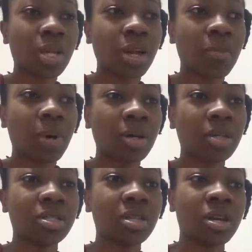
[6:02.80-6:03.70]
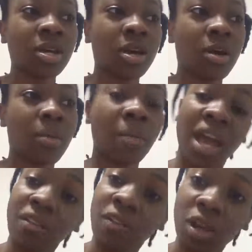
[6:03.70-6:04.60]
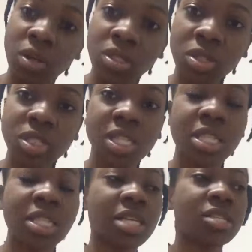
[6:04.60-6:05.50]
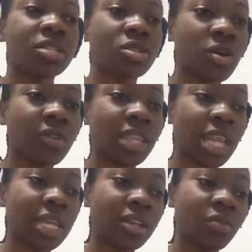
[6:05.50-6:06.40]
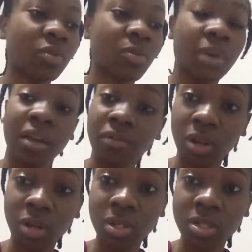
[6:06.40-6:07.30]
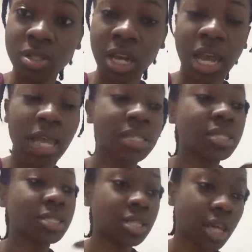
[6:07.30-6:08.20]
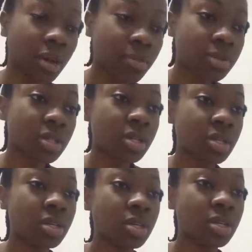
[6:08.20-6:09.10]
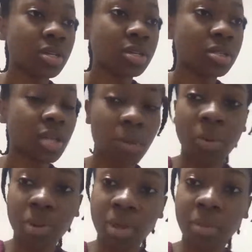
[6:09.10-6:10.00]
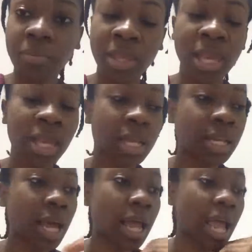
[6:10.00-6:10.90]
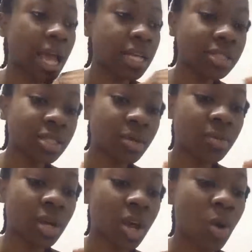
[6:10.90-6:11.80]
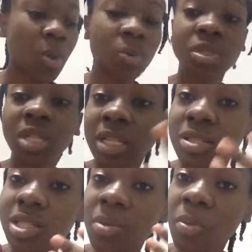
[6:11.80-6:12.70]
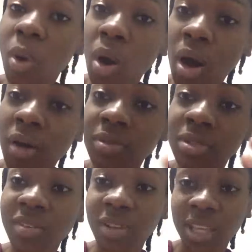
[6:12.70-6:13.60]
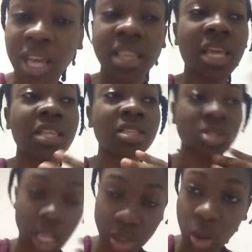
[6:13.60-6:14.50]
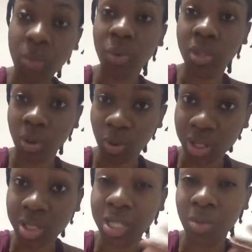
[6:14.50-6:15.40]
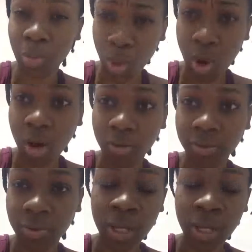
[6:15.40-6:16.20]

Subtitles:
talking about my followers, because there's a survey that I did for my followers. I actually DM'd some of them and I asked them, what would you like to see more of and stuff like that. They told me what they wanted to see more of,